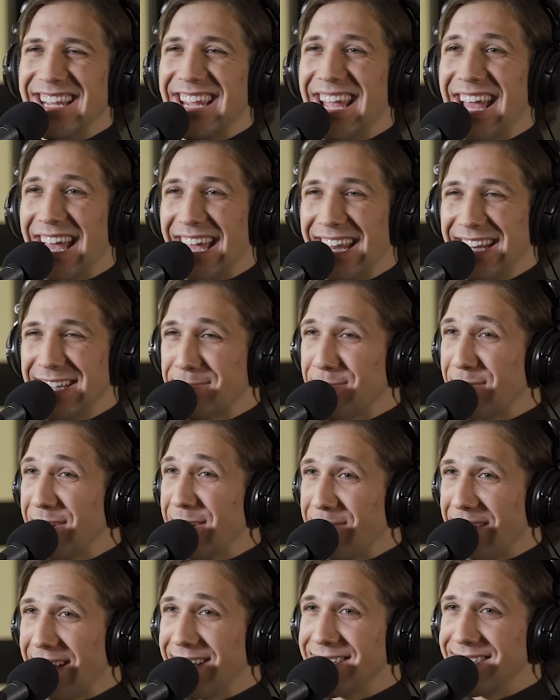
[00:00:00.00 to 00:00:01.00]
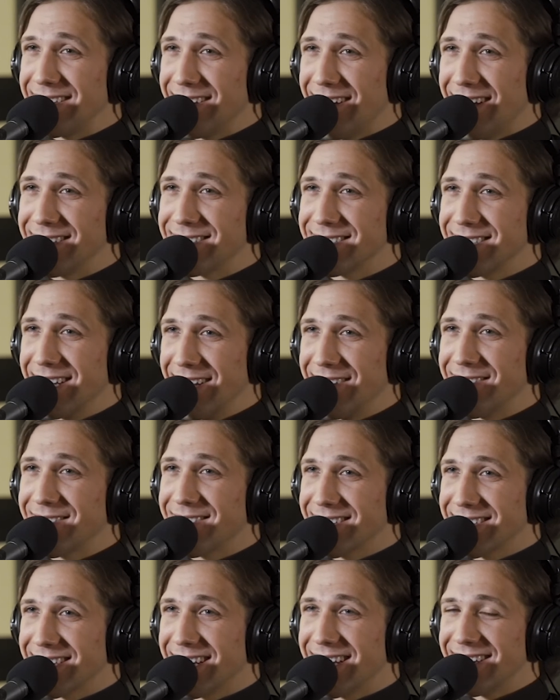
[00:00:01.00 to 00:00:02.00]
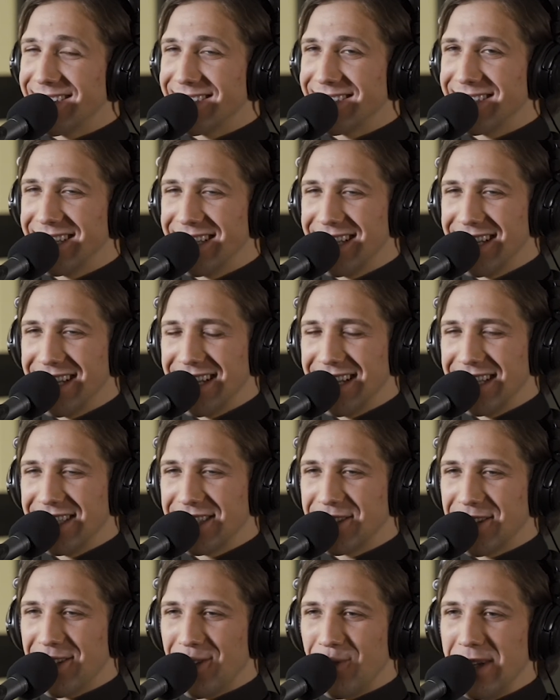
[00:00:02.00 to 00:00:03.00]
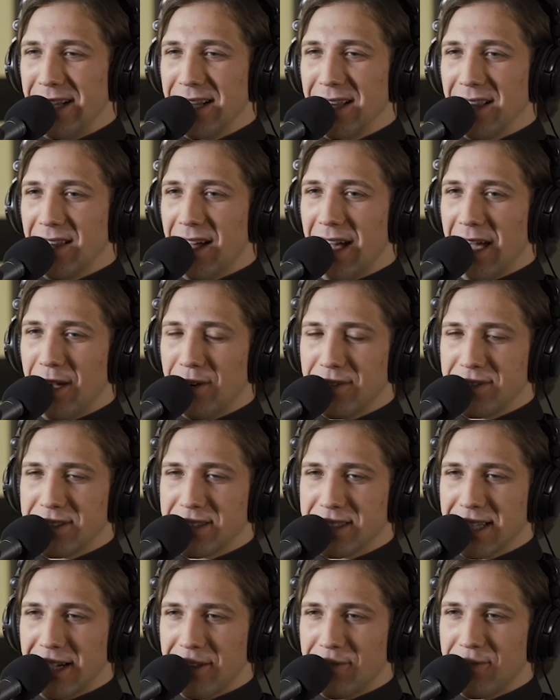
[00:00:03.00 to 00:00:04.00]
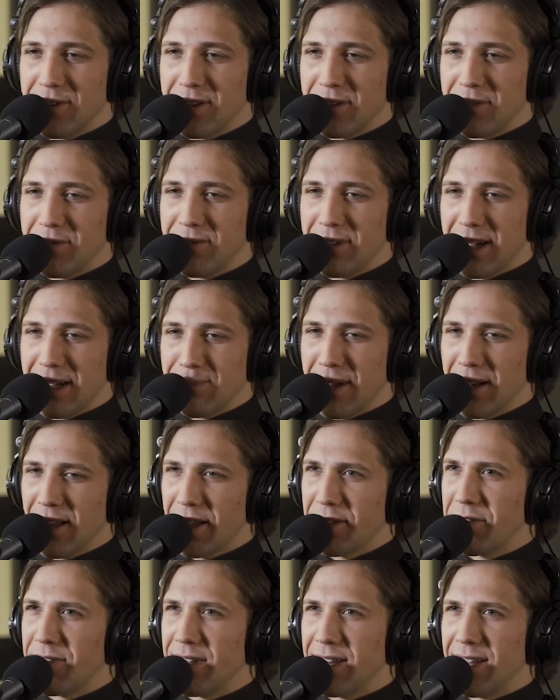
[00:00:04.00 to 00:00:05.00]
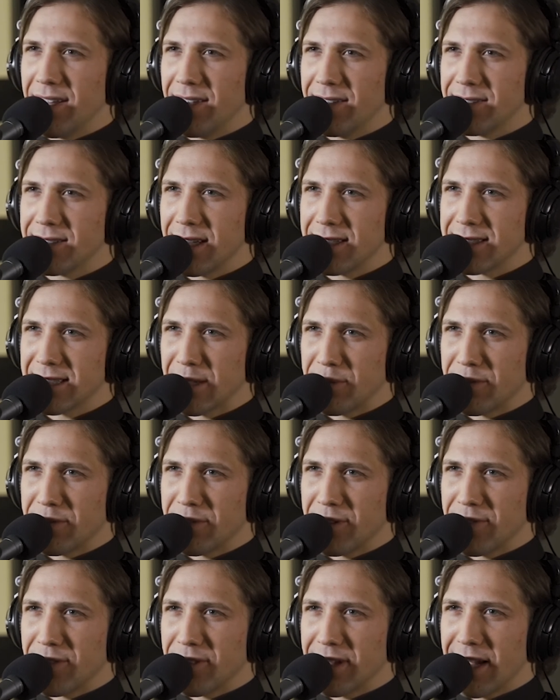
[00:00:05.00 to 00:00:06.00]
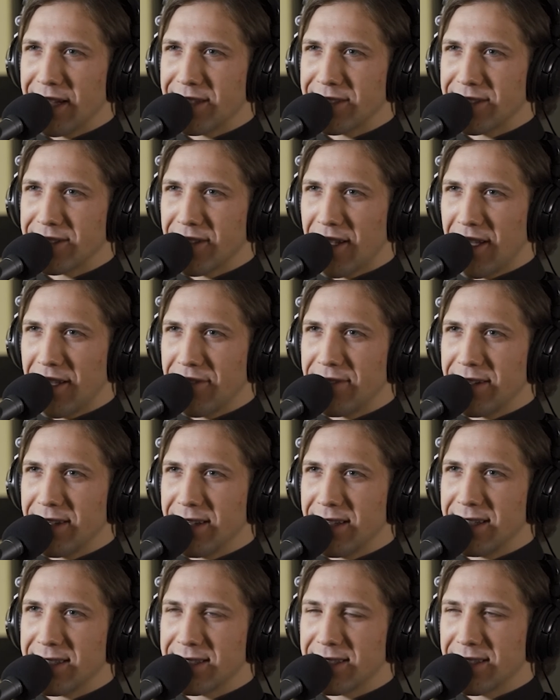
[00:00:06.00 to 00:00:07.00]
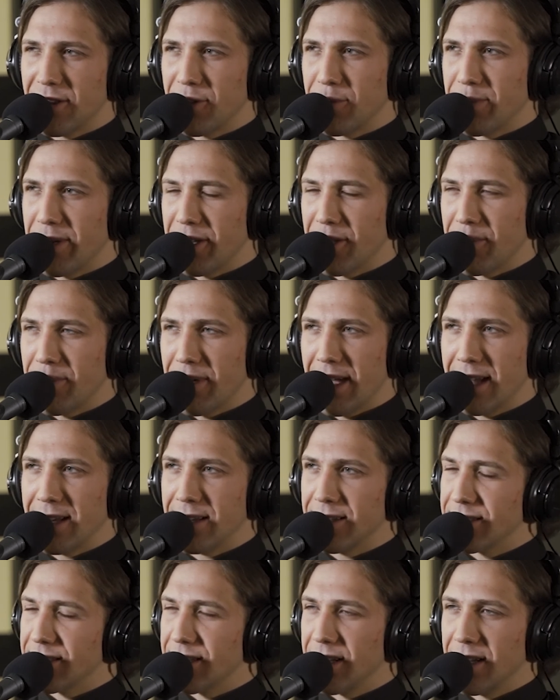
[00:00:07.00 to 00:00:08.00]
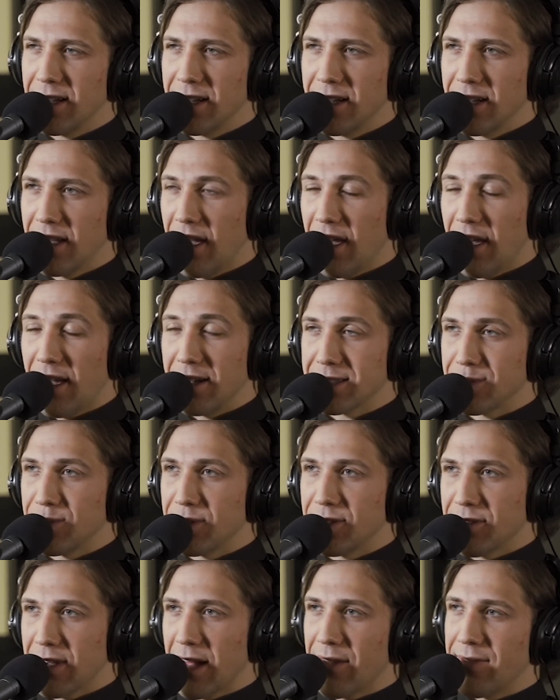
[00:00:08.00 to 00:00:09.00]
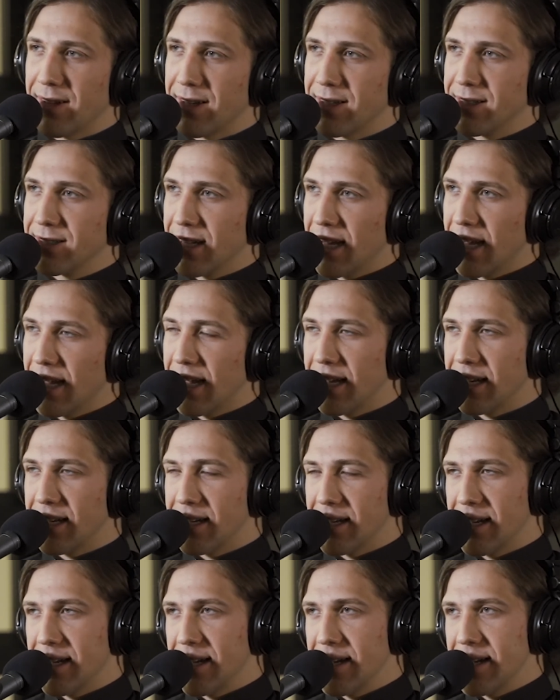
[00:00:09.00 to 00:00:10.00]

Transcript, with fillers: yeah, it is pretty amazing, honestly, how it worked out. So we did a lot of stuff with I made a lot of videos that summer for the vocations office. Another buddy of mine is awesome with graphic design.